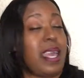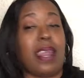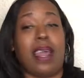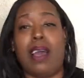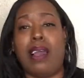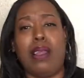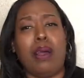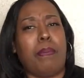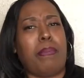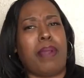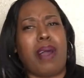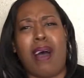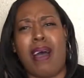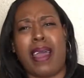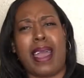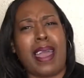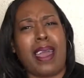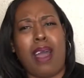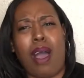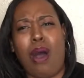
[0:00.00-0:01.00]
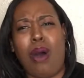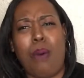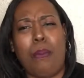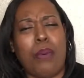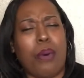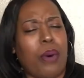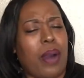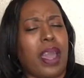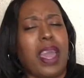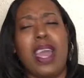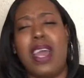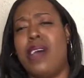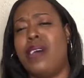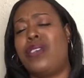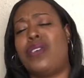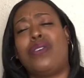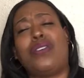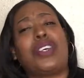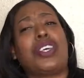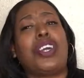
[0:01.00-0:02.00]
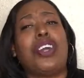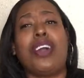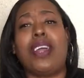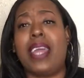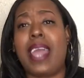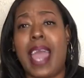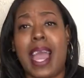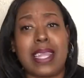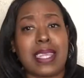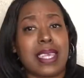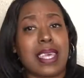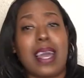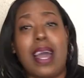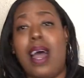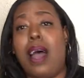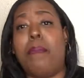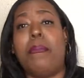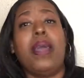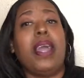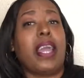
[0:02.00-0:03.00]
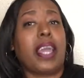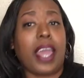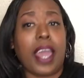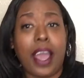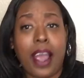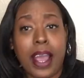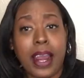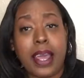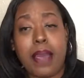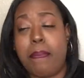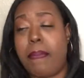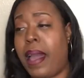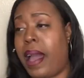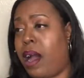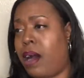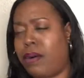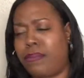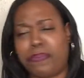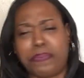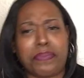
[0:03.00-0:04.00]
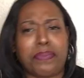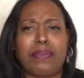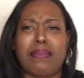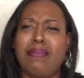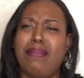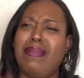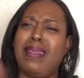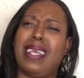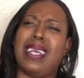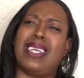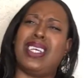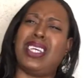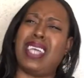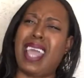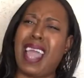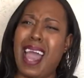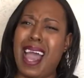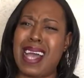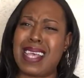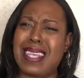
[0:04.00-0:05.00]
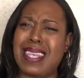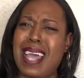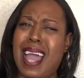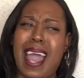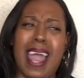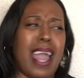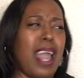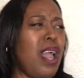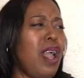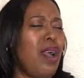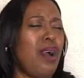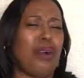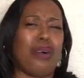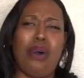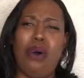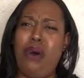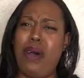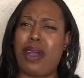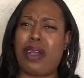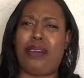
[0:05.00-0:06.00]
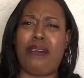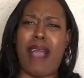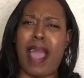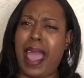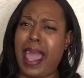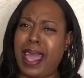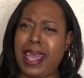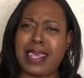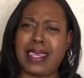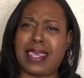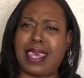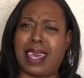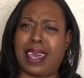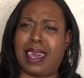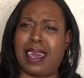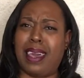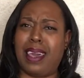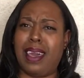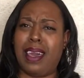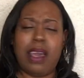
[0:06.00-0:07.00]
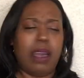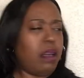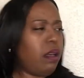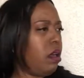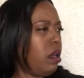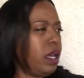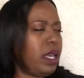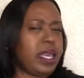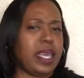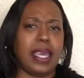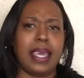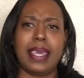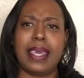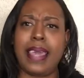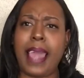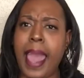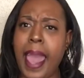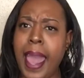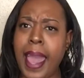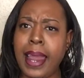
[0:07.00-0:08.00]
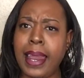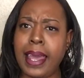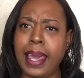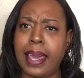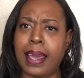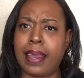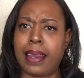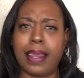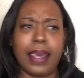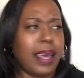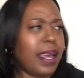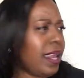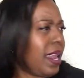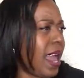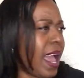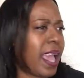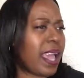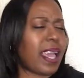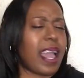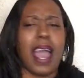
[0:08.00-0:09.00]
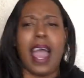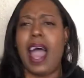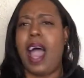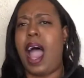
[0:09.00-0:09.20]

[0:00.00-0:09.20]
and her little blonde head homeboy. So security had to come, carry them out. She outside going crazy, yelling, like,